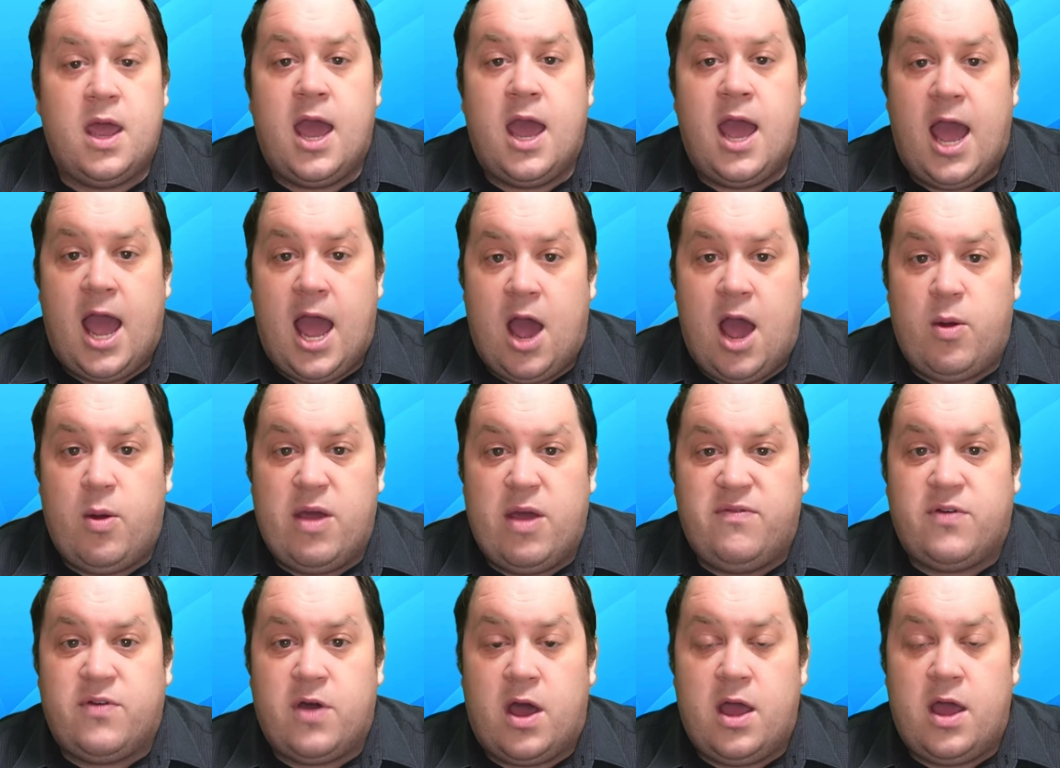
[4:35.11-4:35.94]

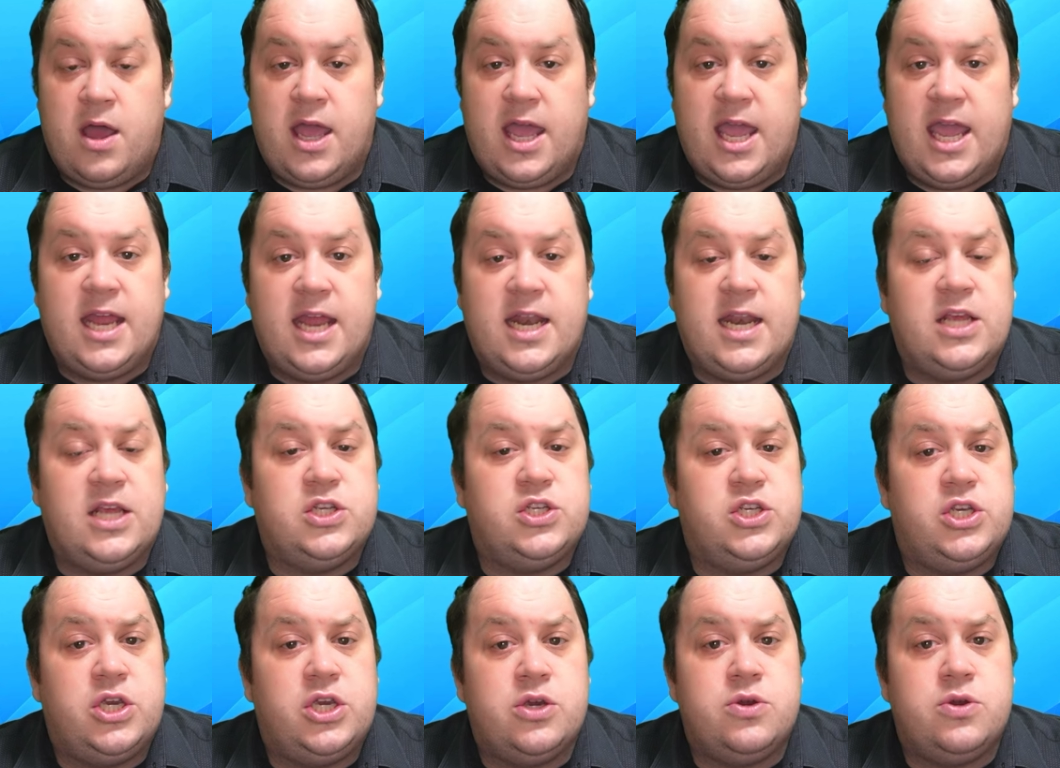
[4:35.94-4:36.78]
However, it
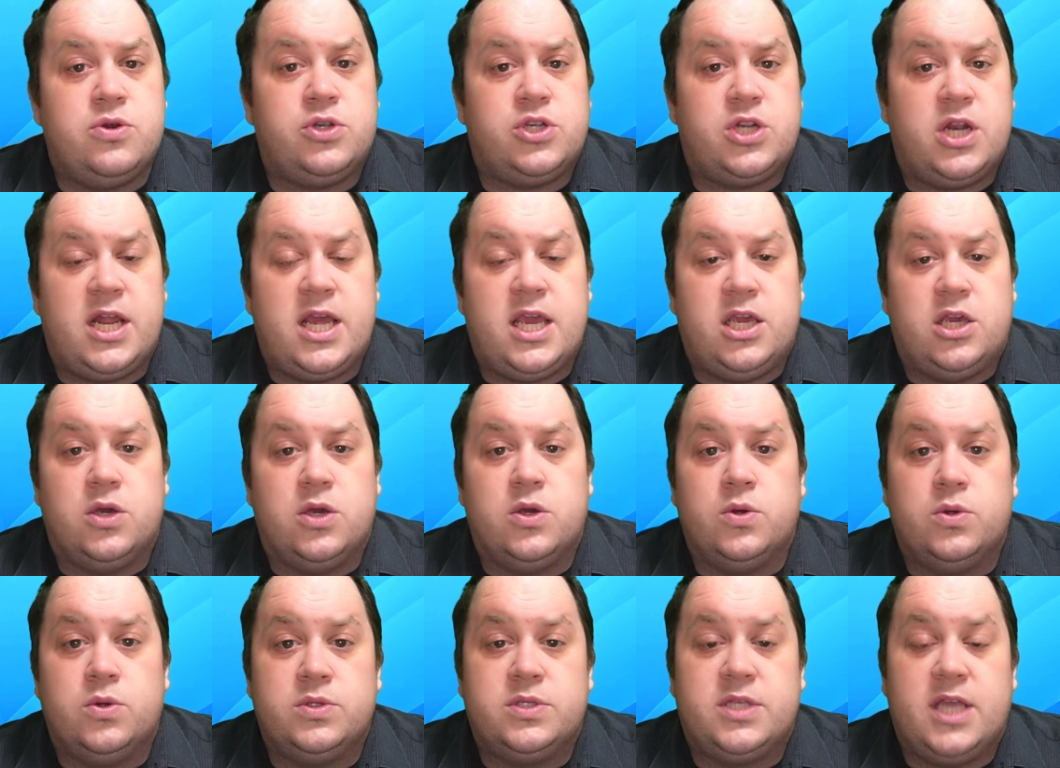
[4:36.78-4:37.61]
is usually
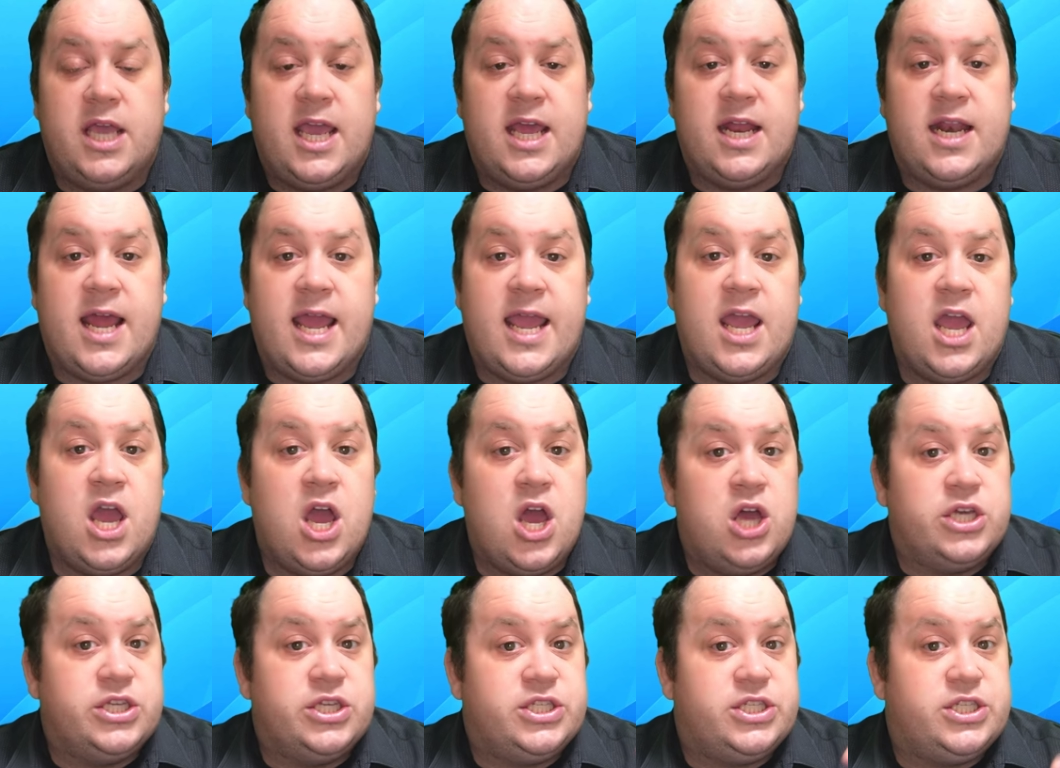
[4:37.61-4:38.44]
used in a
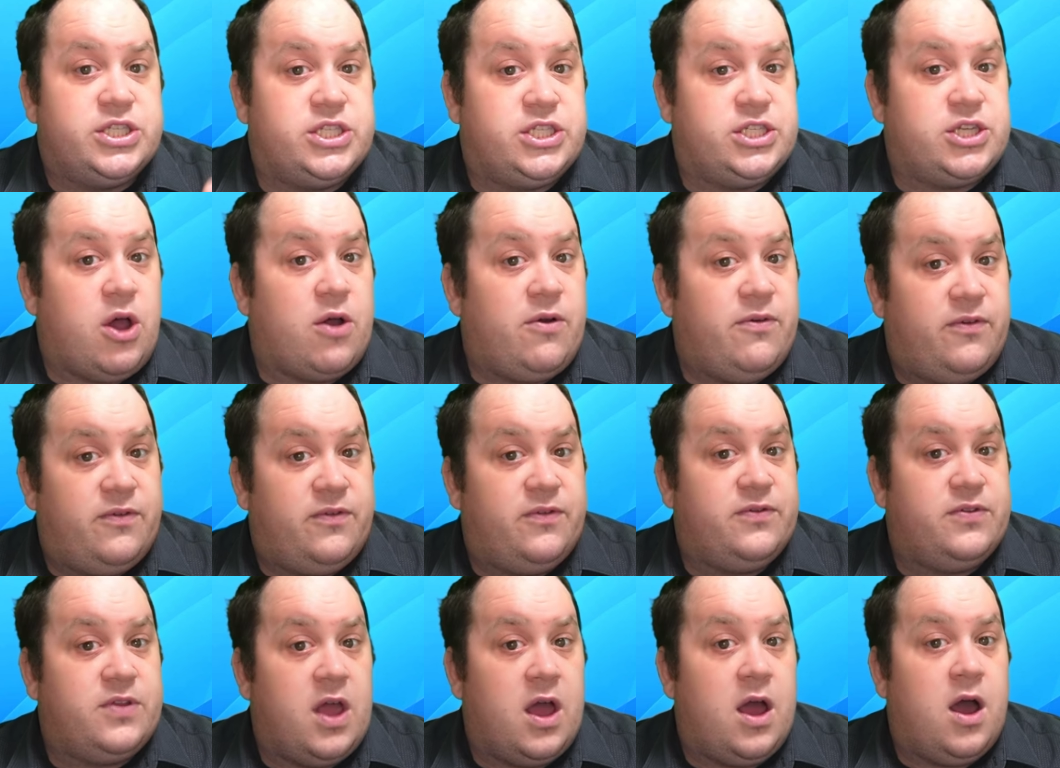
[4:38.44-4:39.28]

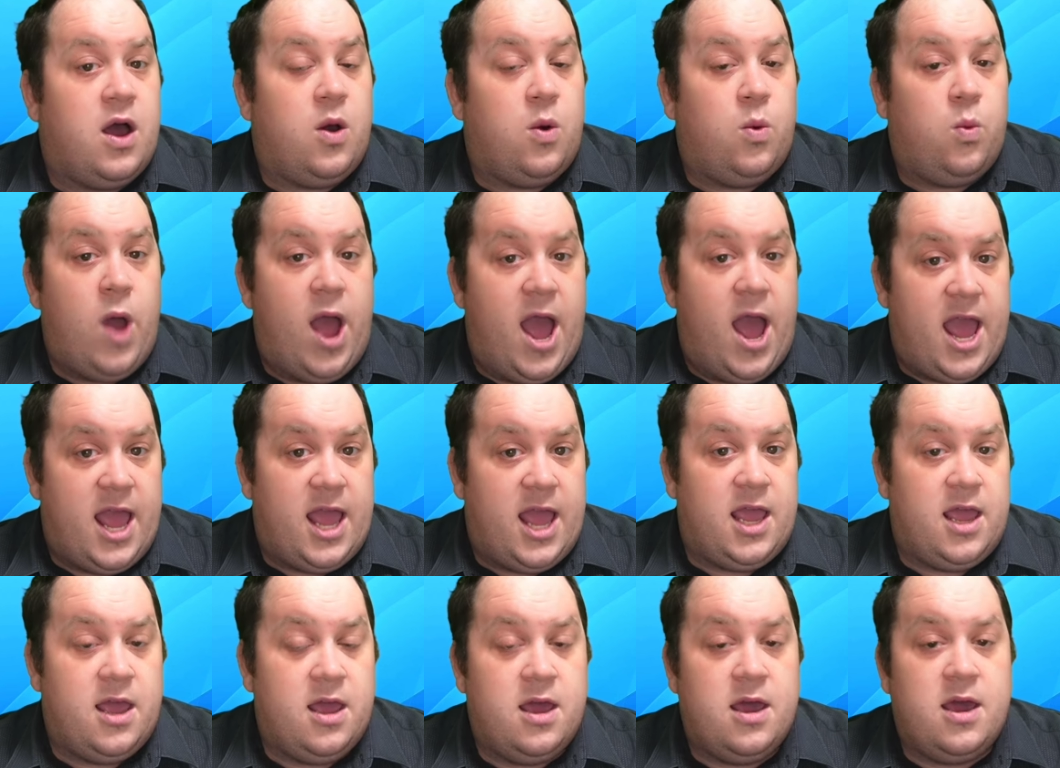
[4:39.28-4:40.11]
softer
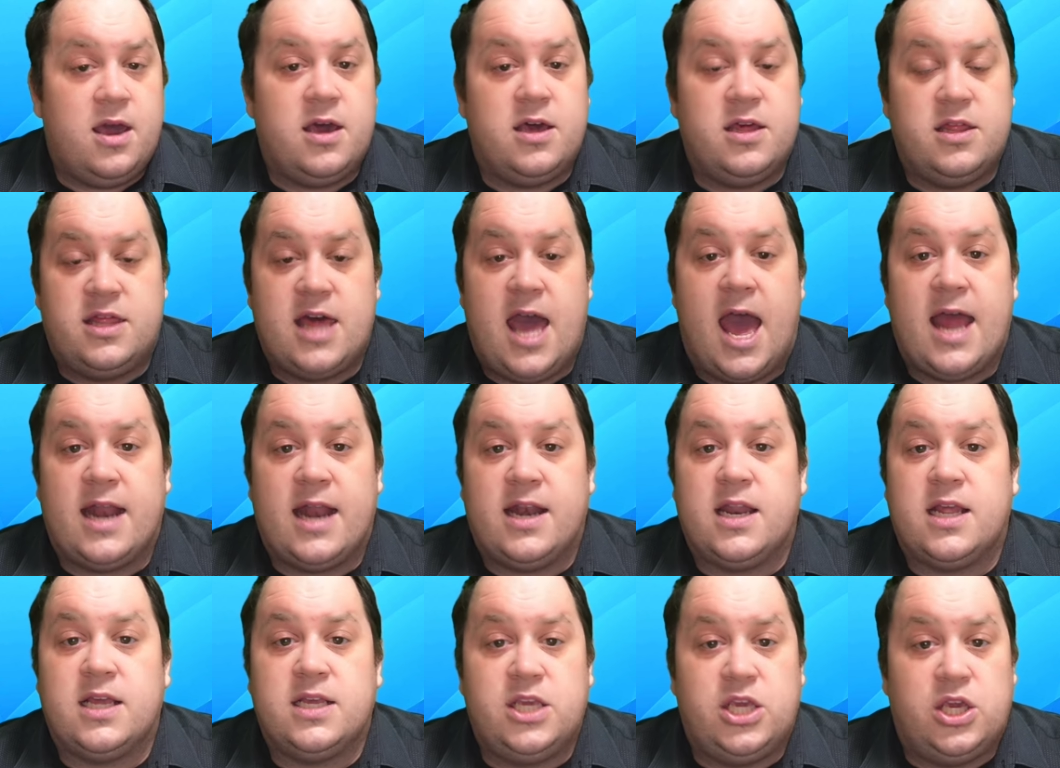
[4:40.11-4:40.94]
way
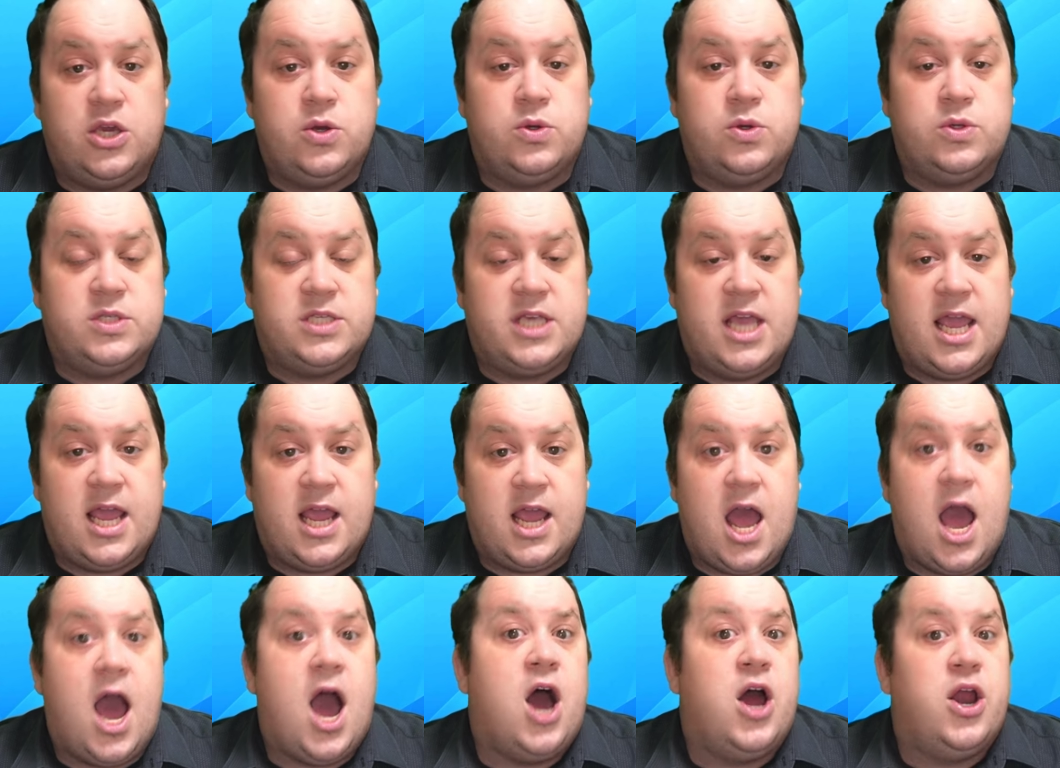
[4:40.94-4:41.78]
than using
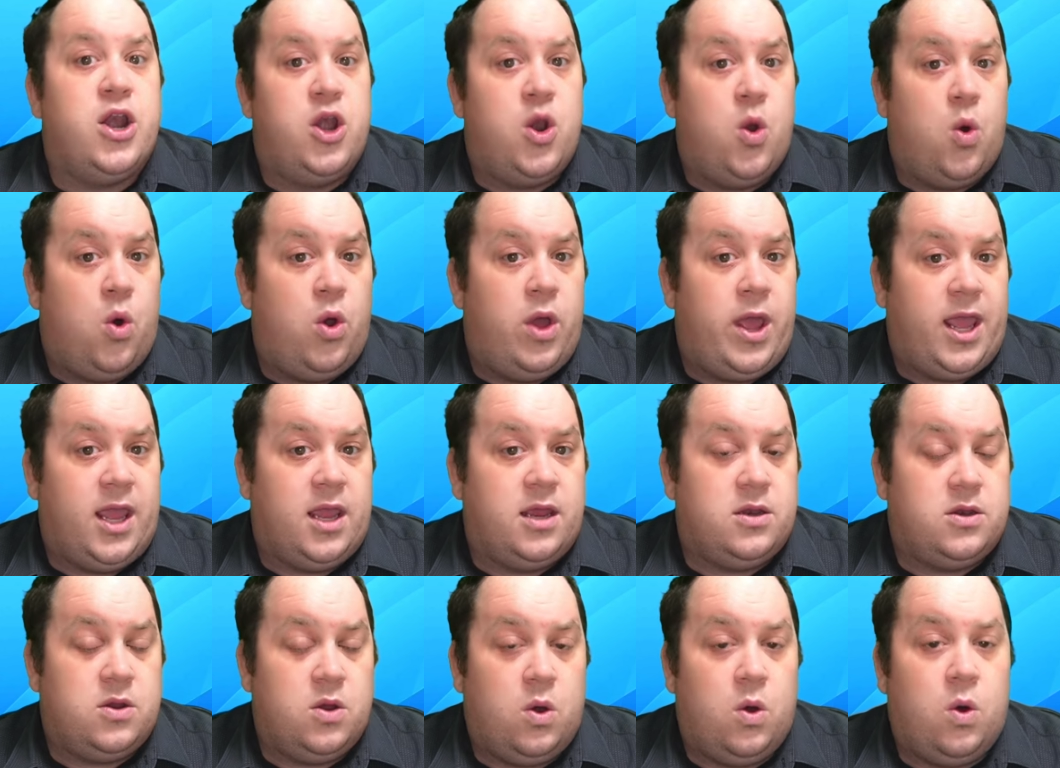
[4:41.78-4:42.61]

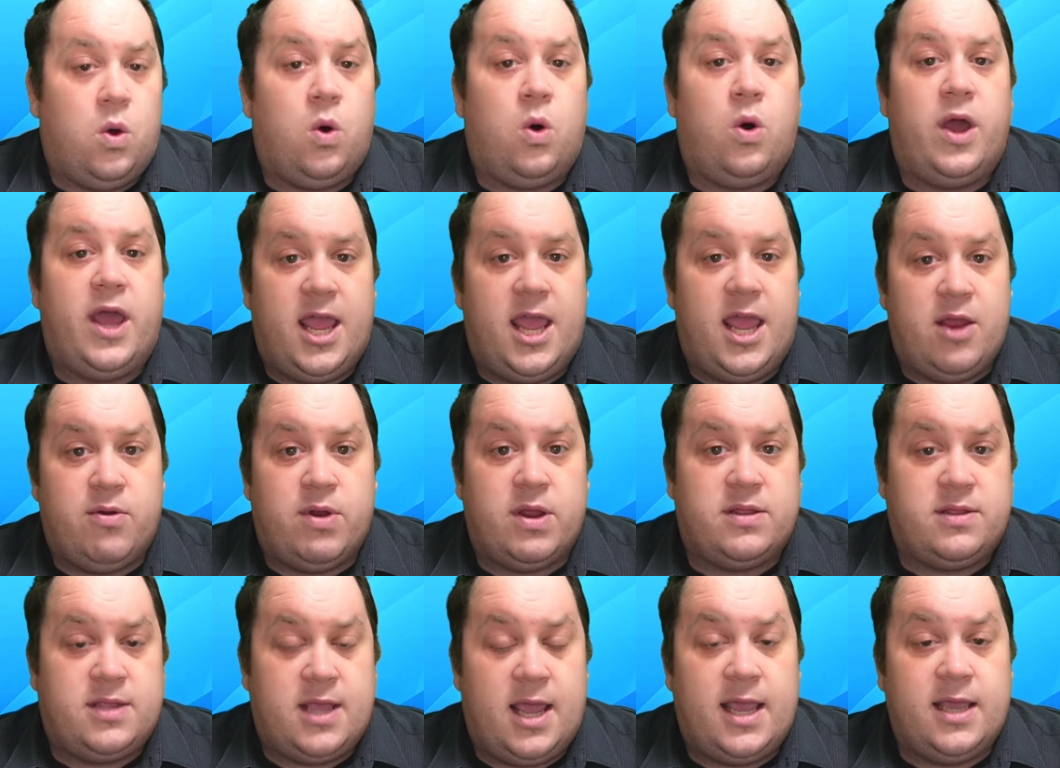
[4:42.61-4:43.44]
annoyed or
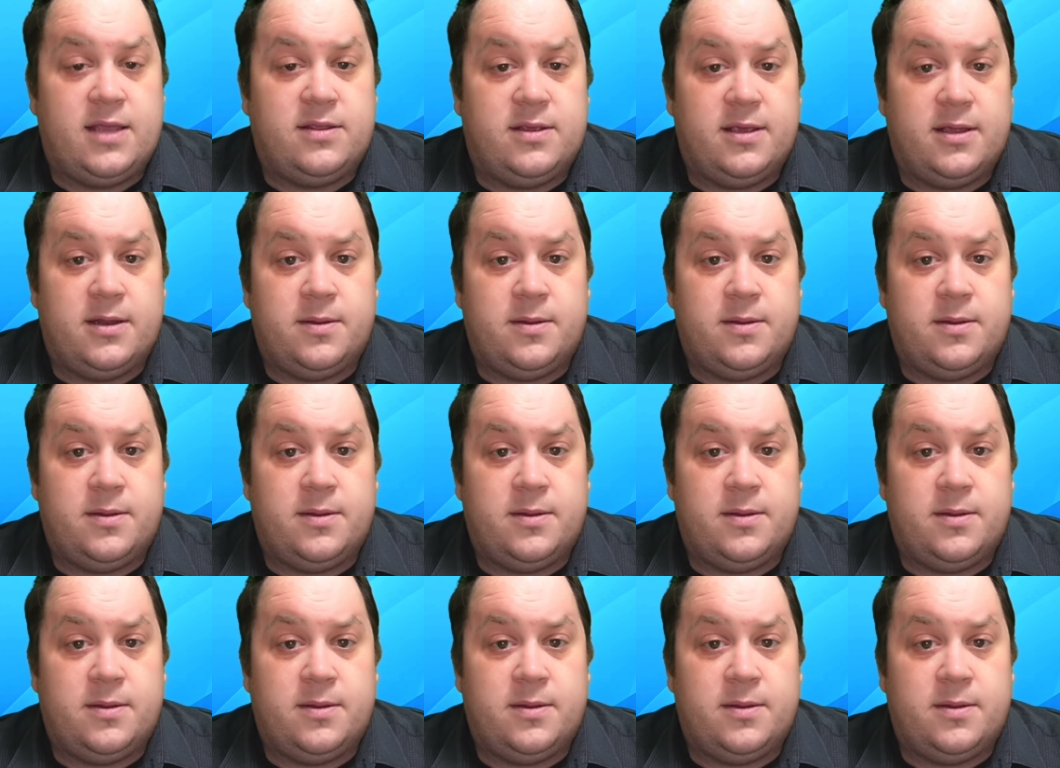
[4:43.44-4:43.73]
irritated.